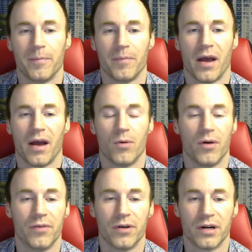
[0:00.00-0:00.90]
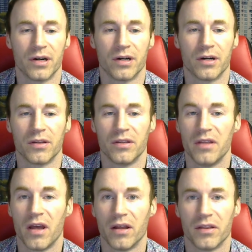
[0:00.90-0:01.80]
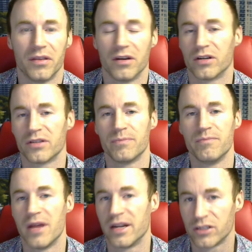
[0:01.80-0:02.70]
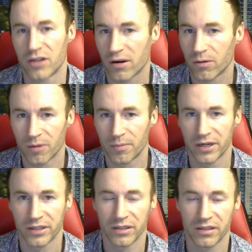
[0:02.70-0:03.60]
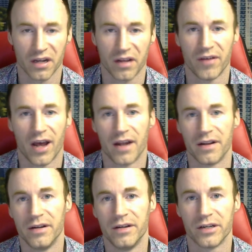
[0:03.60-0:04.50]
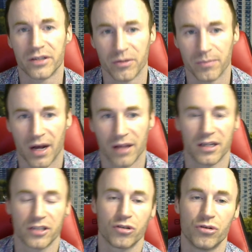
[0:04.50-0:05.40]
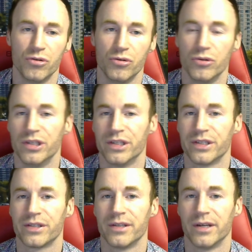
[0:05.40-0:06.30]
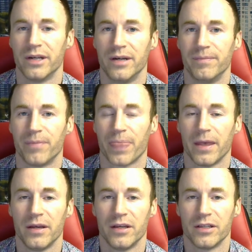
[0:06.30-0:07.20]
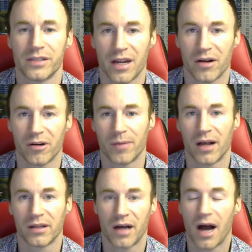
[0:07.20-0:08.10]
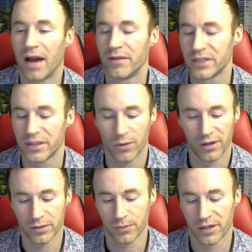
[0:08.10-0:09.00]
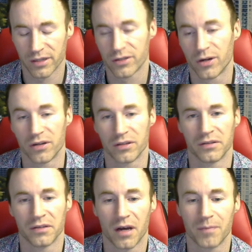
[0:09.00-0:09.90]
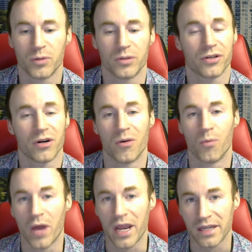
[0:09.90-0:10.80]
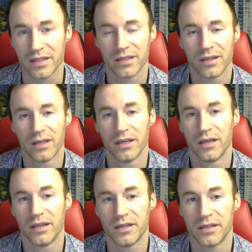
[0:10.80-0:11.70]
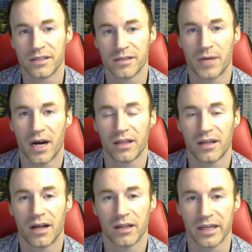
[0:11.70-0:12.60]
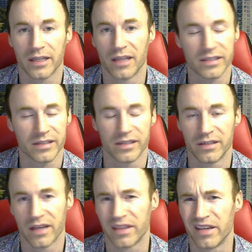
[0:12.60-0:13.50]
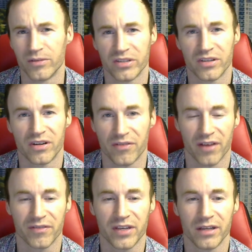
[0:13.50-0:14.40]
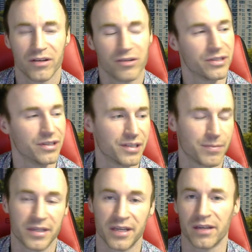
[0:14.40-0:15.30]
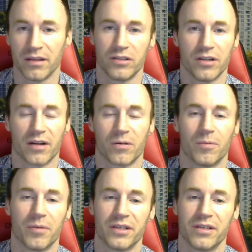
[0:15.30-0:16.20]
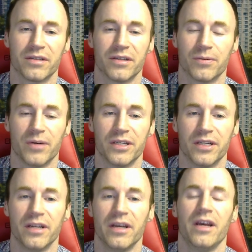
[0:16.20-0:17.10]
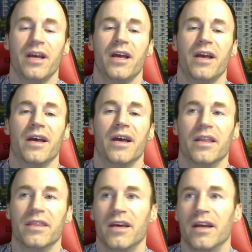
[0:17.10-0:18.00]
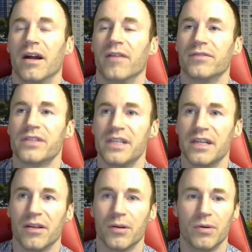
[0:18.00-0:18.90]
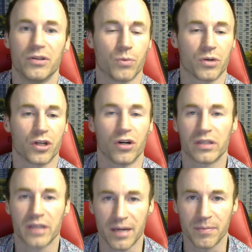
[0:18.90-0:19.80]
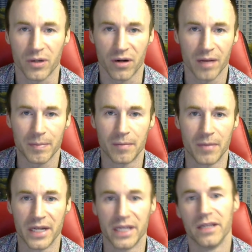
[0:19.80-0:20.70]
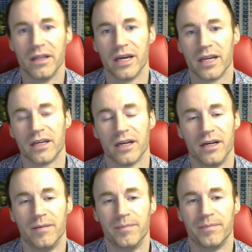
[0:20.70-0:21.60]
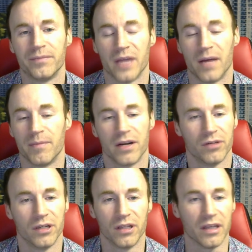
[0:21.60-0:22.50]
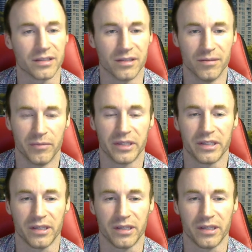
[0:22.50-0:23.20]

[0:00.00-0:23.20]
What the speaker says: However, there's many strata corporations that have added additional bylaws to this standard bylaw. I've seen ones where it's up to a certain weight is a bylaw, like less than, I think it was 35 kilos in this particular strata corporation situation. And then I've seen other ones where certain types are not permitted, like I'm not even going to list them, but